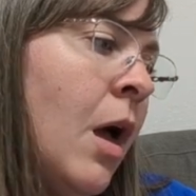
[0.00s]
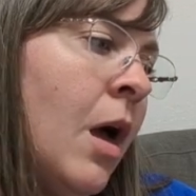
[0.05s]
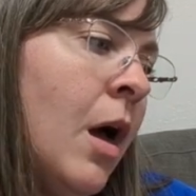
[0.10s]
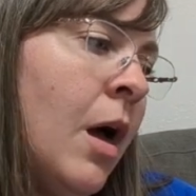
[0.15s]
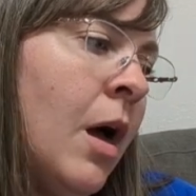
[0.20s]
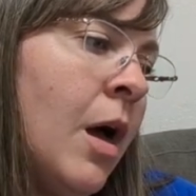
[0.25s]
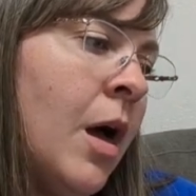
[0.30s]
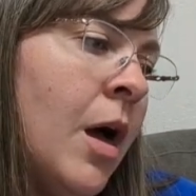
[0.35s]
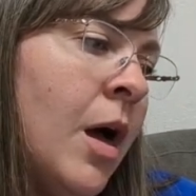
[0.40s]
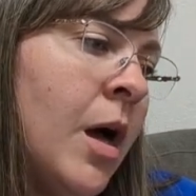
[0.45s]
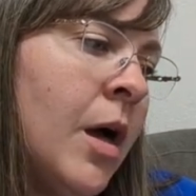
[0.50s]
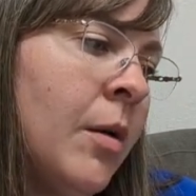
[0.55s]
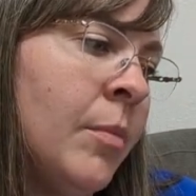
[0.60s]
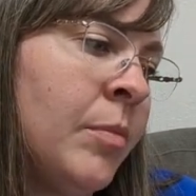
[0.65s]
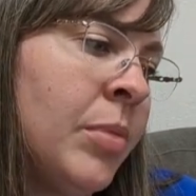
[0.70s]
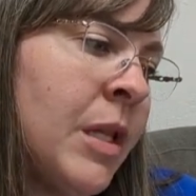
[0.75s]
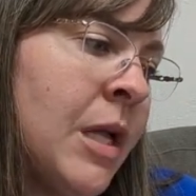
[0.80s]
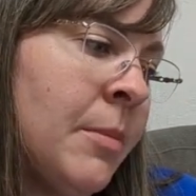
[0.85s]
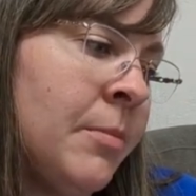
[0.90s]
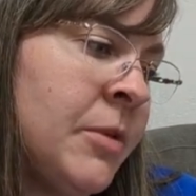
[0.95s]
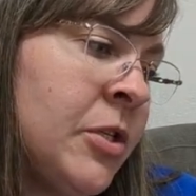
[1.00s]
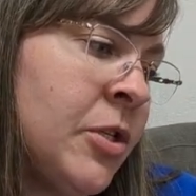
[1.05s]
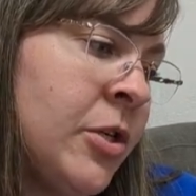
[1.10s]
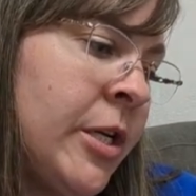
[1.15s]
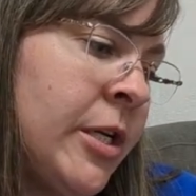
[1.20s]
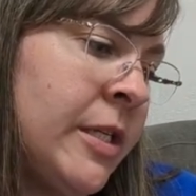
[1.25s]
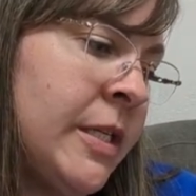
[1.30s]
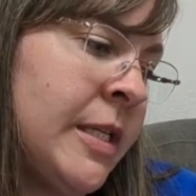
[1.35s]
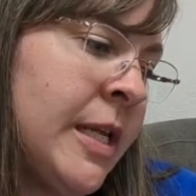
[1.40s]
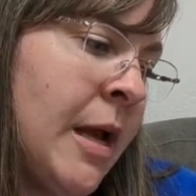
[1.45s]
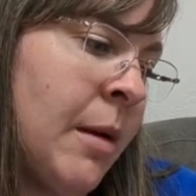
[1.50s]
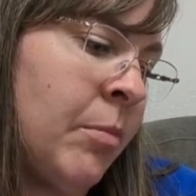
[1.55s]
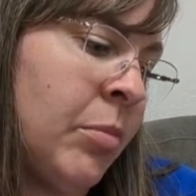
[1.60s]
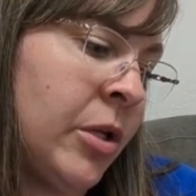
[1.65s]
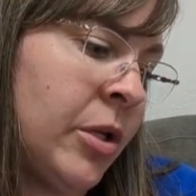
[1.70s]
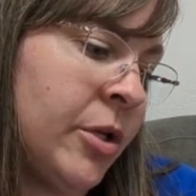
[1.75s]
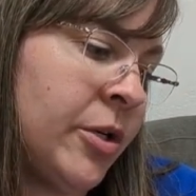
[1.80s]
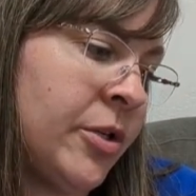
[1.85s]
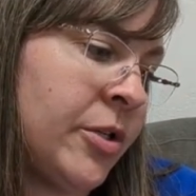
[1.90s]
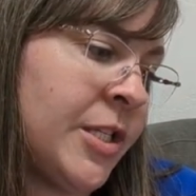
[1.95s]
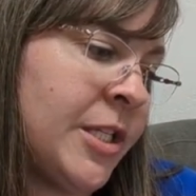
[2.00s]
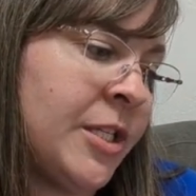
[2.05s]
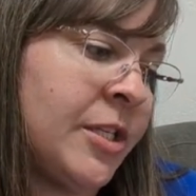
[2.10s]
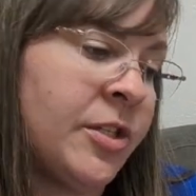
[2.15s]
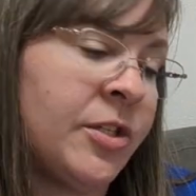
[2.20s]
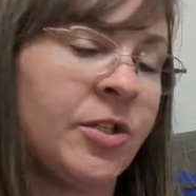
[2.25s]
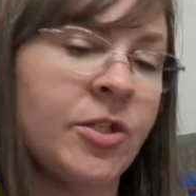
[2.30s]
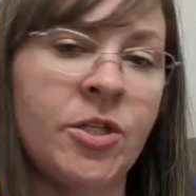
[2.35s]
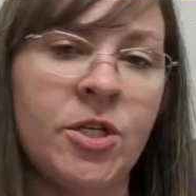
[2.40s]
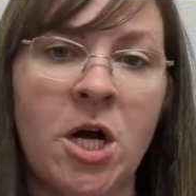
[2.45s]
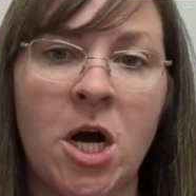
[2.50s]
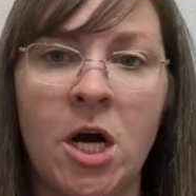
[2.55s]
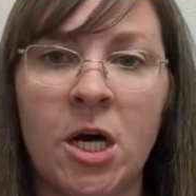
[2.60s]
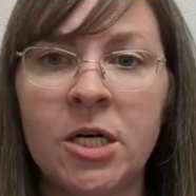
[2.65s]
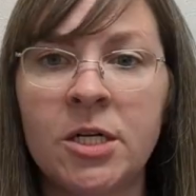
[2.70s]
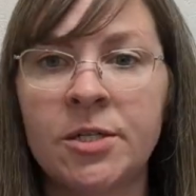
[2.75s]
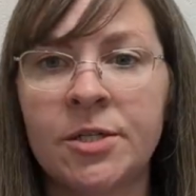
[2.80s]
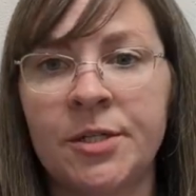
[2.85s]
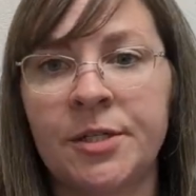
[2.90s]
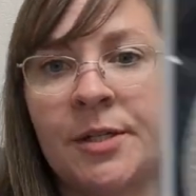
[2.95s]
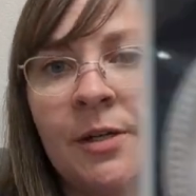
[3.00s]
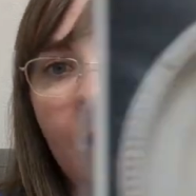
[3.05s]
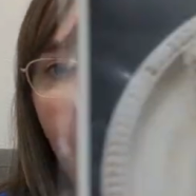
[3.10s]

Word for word: Uh, Plum Street Samplers Stars.